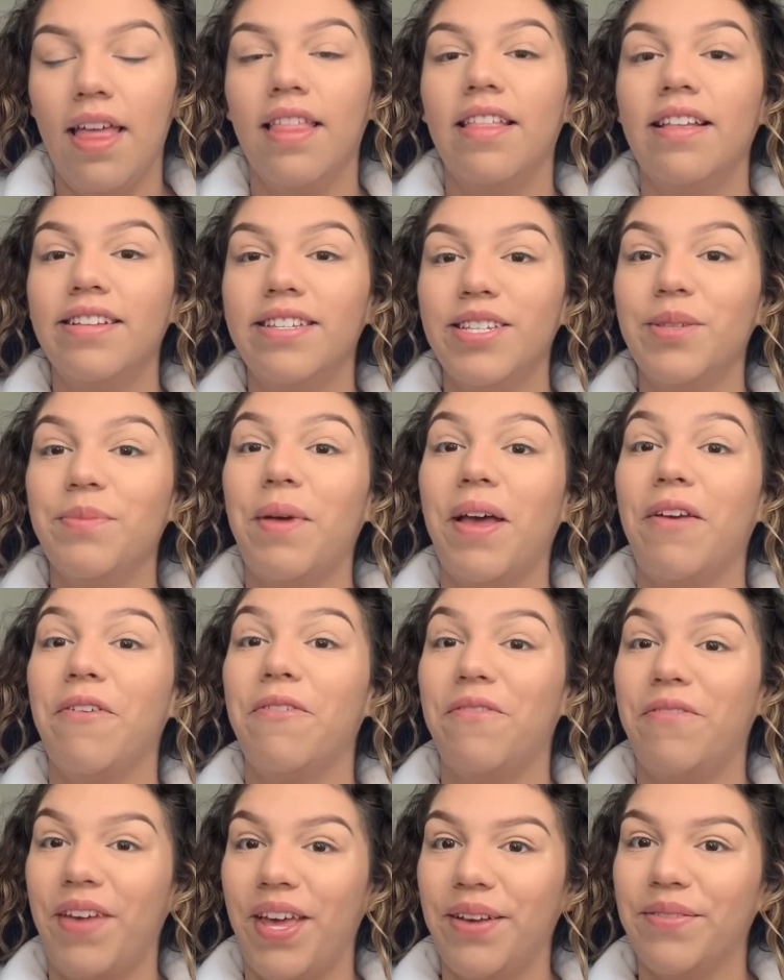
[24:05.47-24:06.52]
This is my
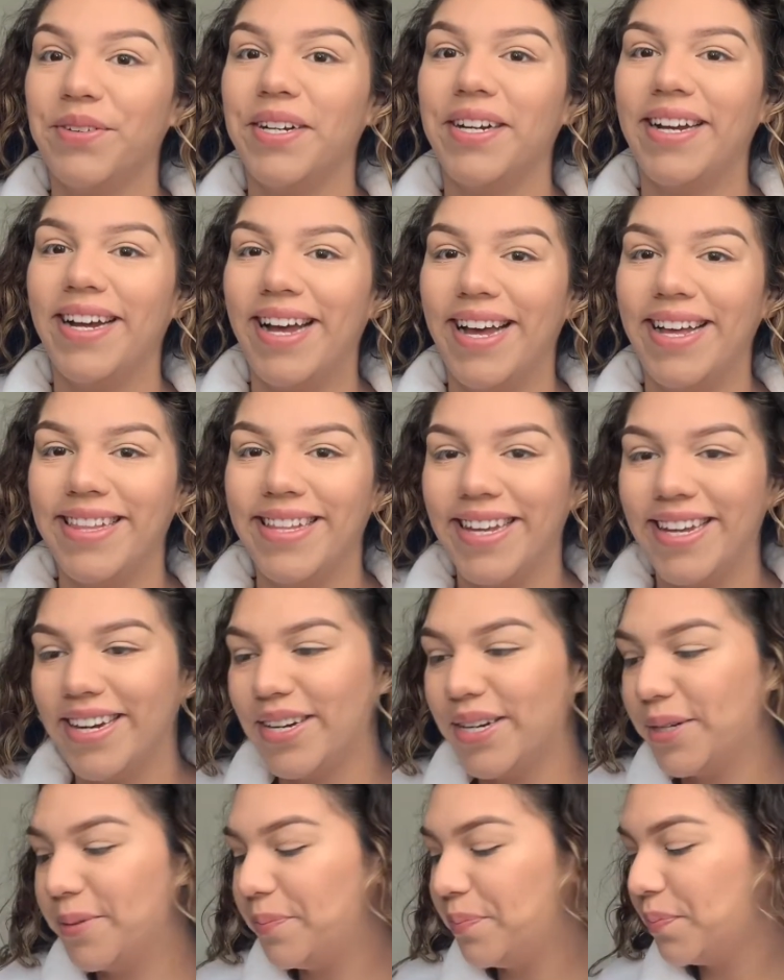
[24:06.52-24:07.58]
favorite
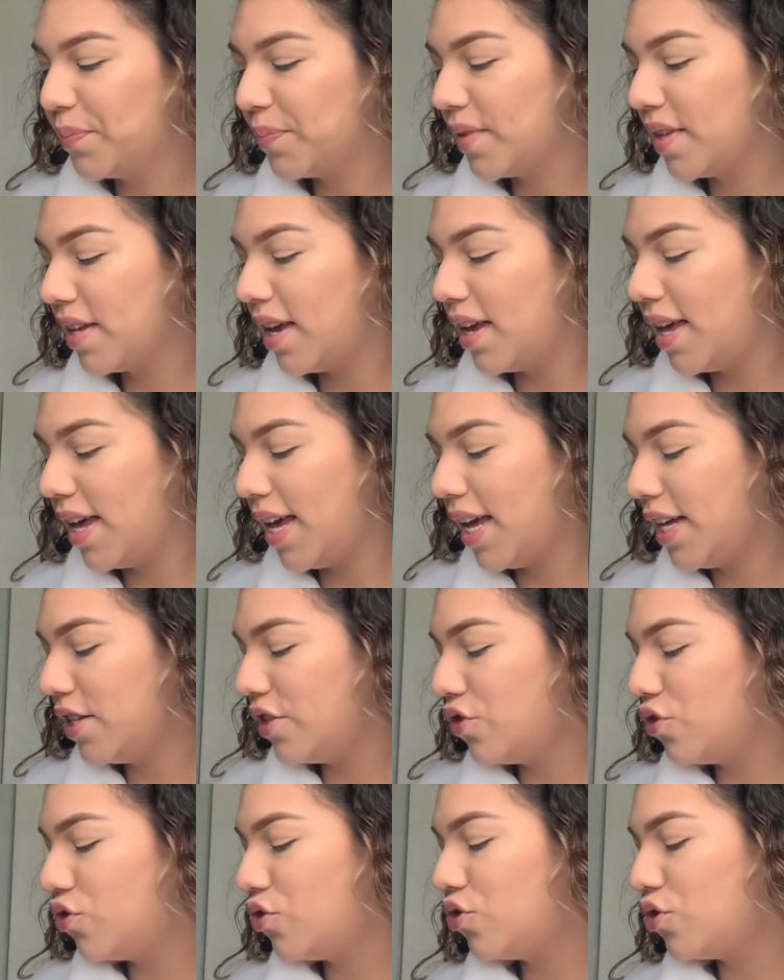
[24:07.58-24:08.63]
highlighter.
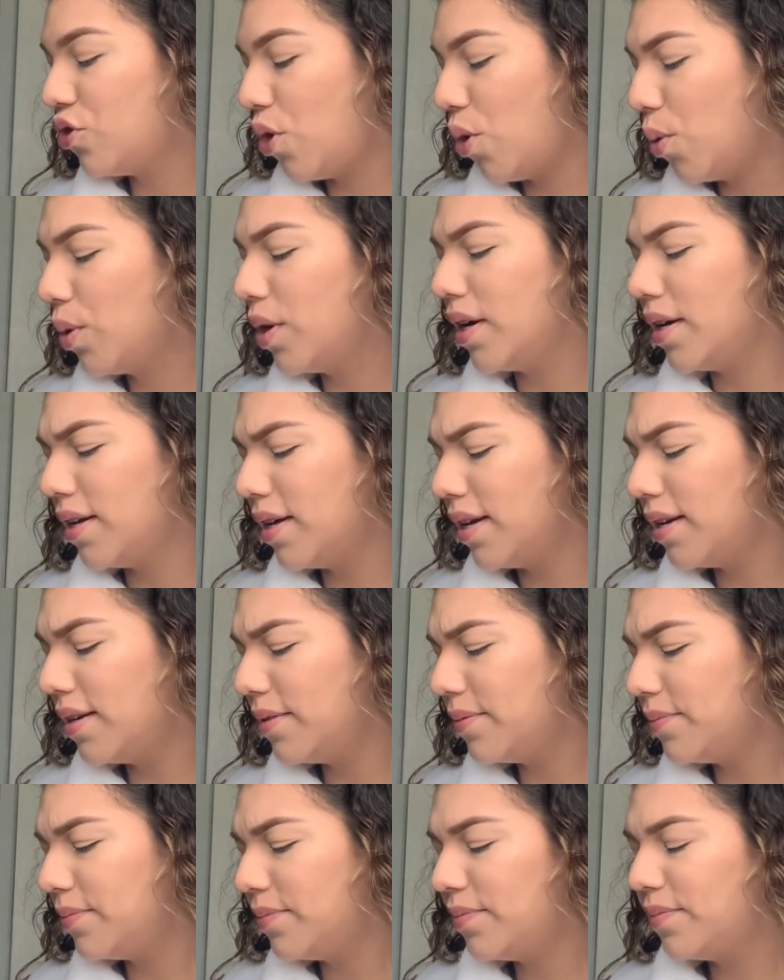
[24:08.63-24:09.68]
It's so good.
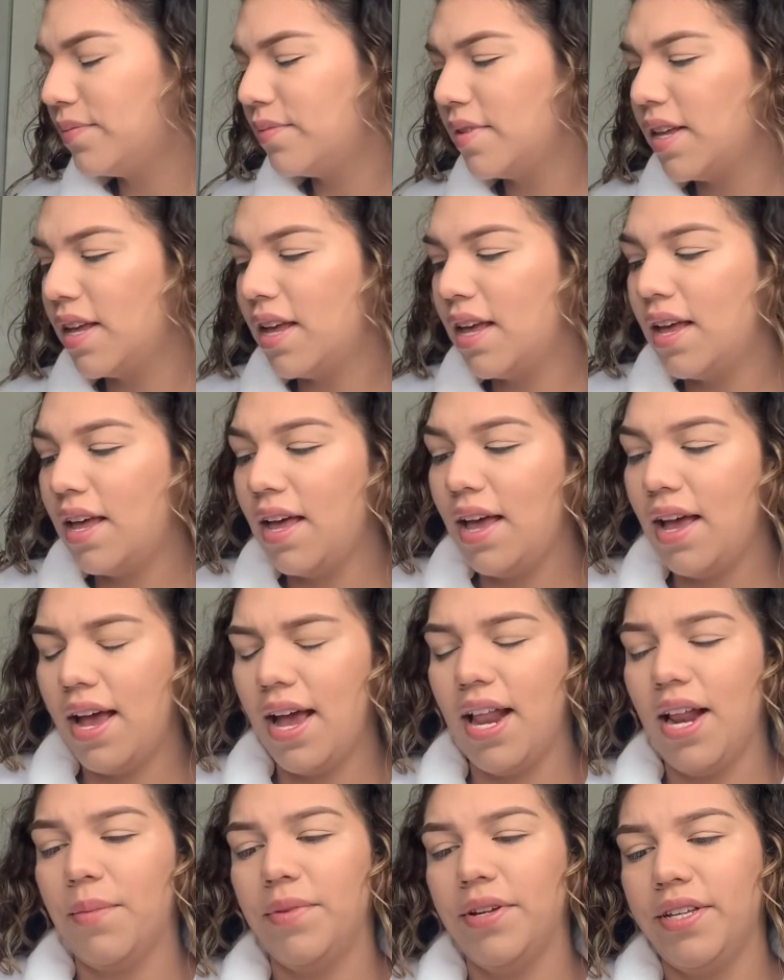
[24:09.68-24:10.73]

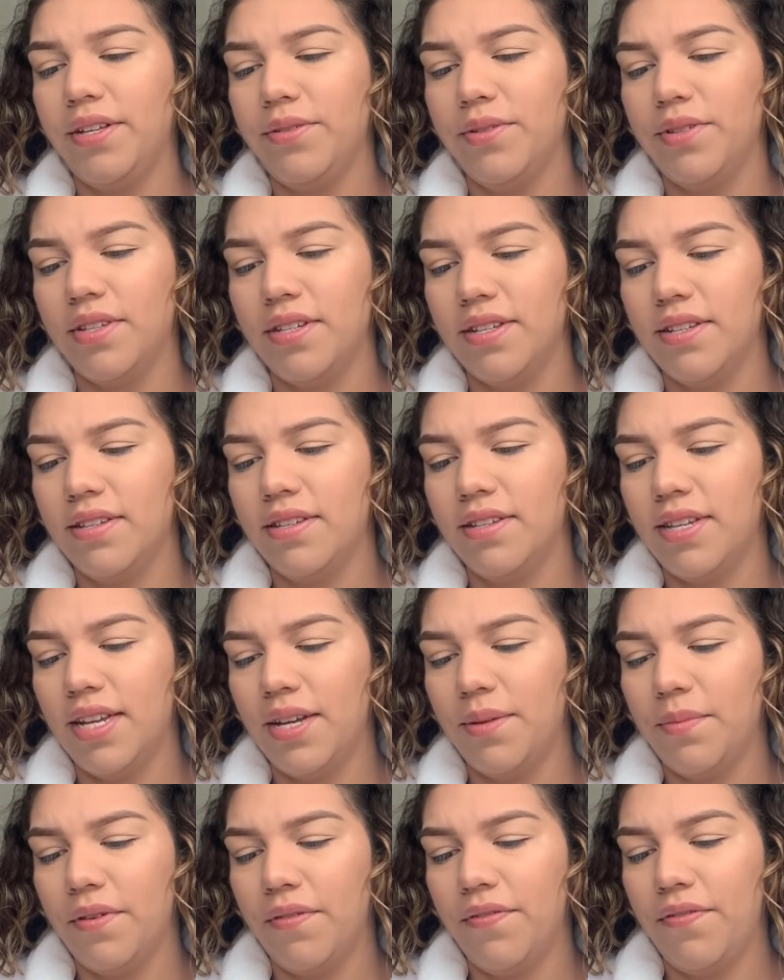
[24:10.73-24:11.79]
And I'm gonna use this
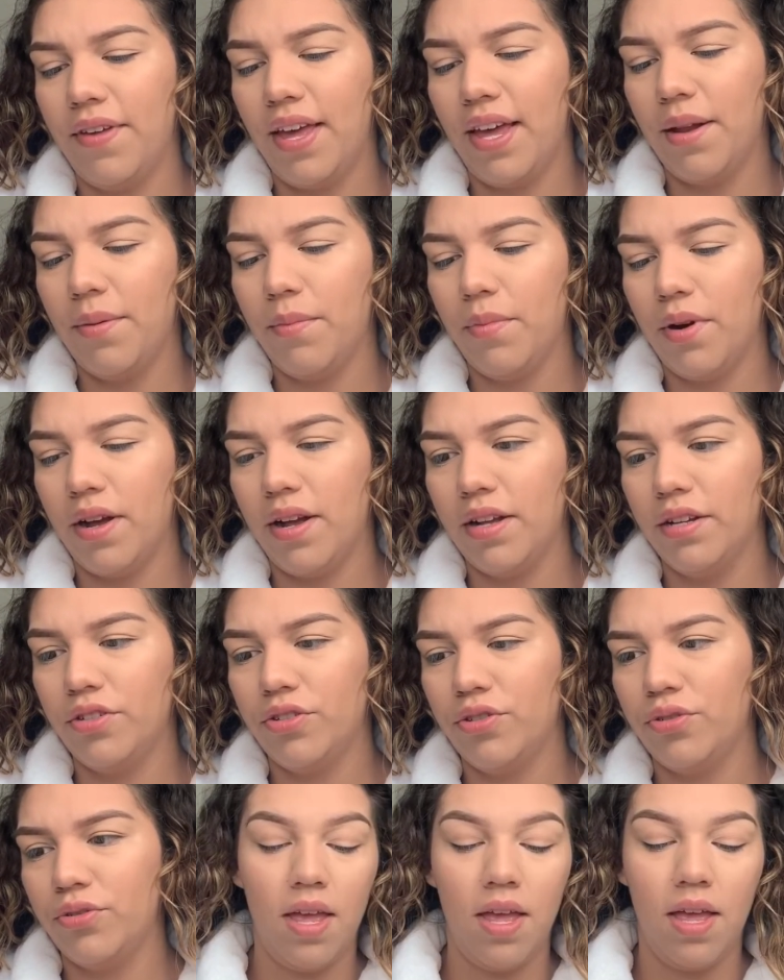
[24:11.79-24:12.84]
Sigma fan
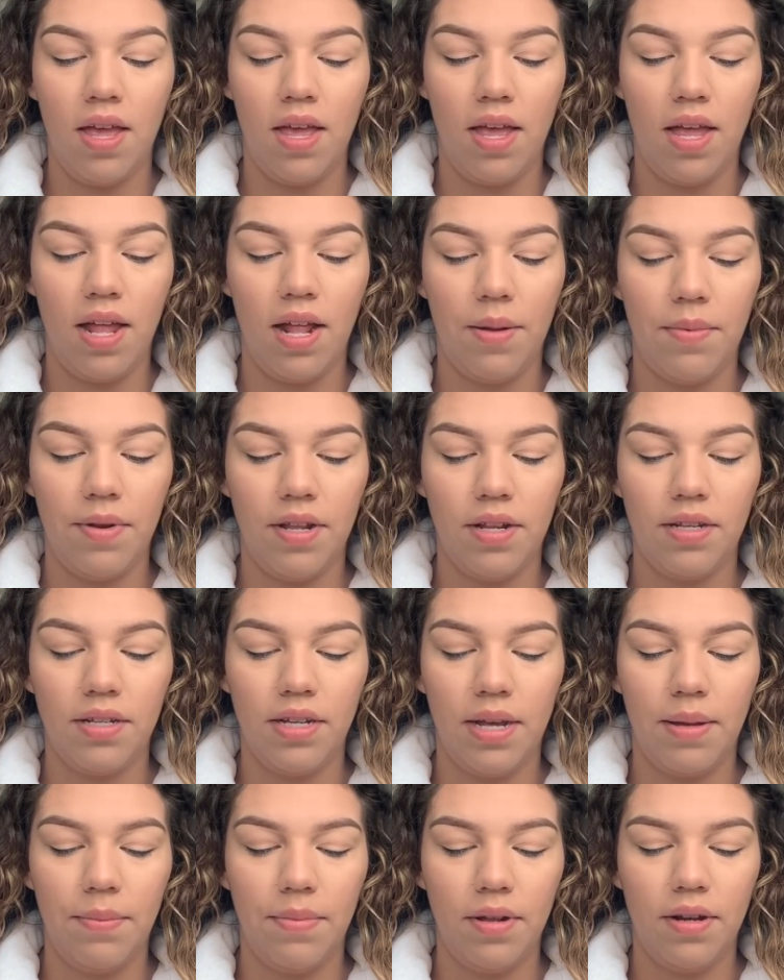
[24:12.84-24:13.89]
brush. I'm gonna
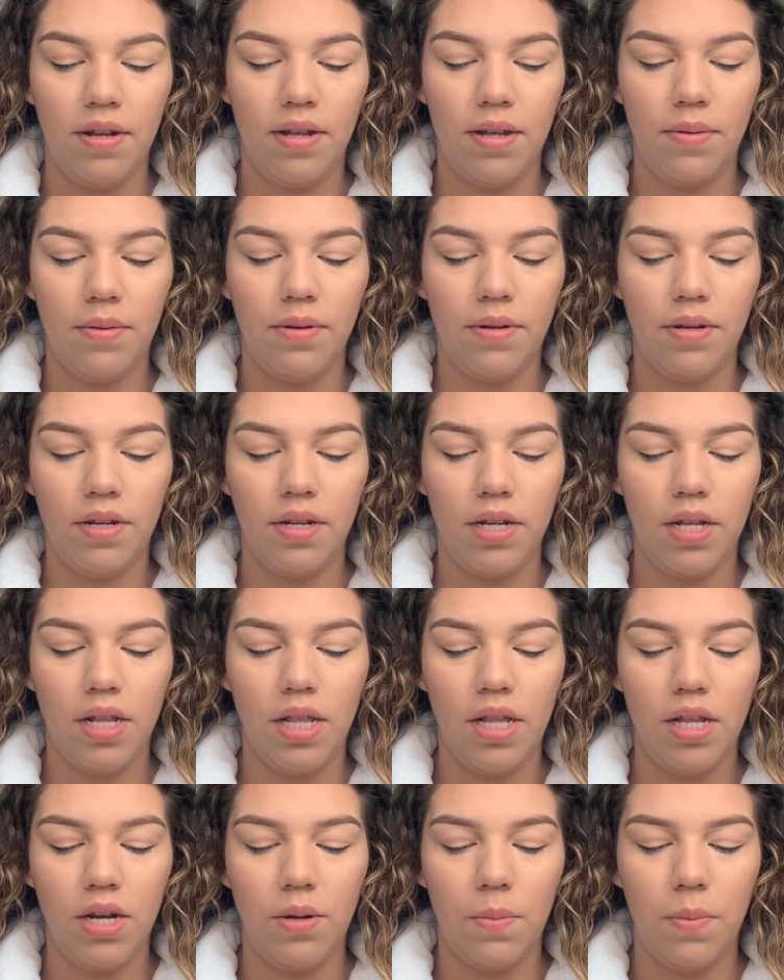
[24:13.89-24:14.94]
tap it on a
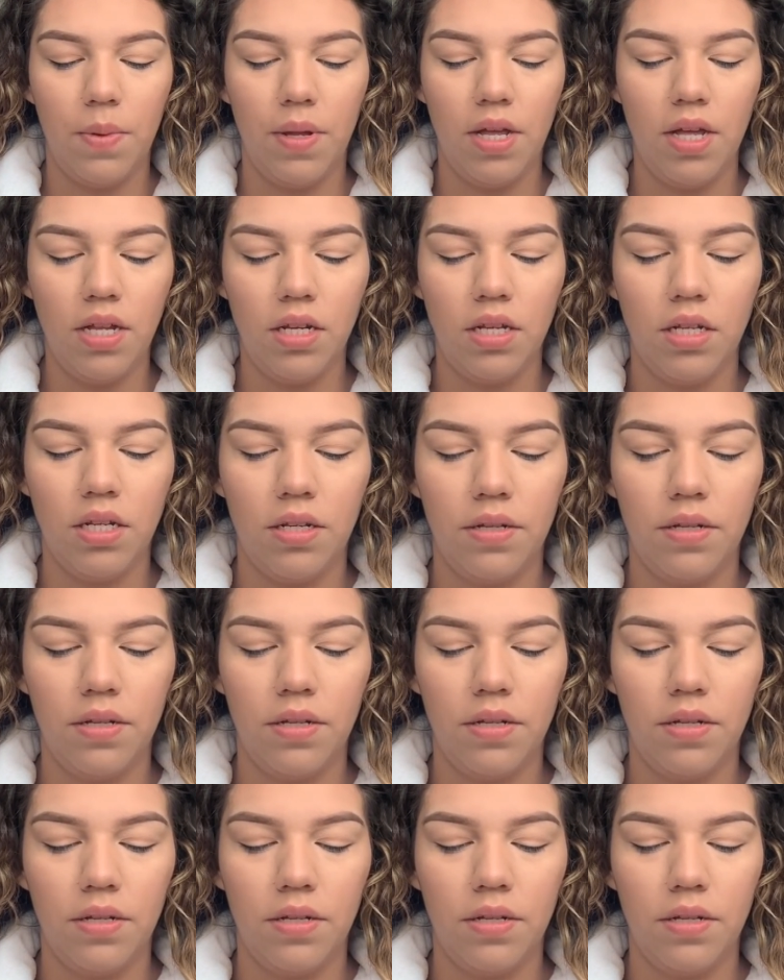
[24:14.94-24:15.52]
little bit.